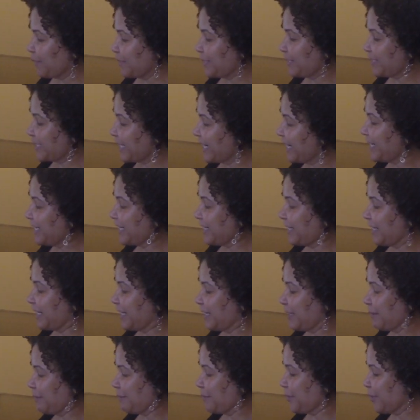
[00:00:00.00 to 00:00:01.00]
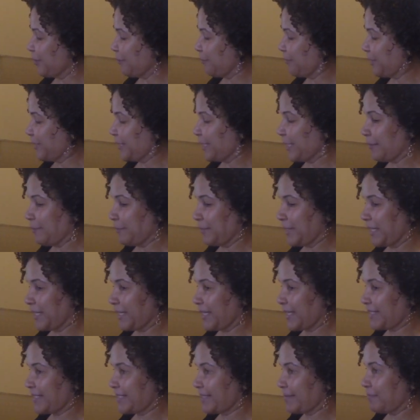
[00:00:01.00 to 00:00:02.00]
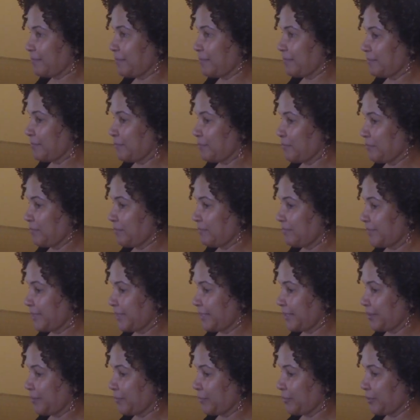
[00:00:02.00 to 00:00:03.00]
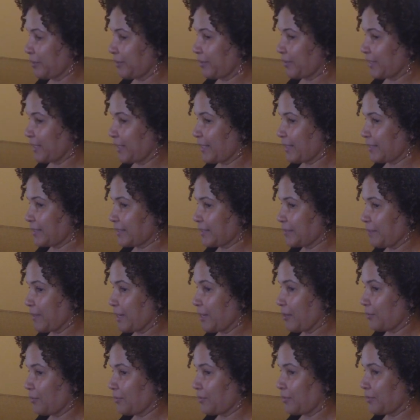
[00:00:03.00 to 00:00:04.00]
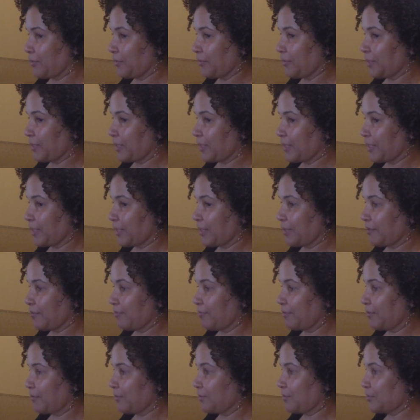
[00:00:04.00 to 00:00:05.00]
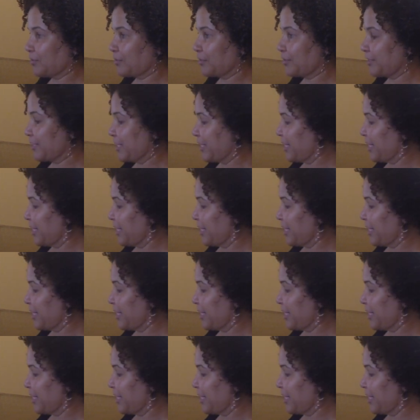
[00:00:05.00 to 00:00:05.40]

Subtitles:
excited. I'm hoping that I'm going to get some, you know, more things powder coated in the future.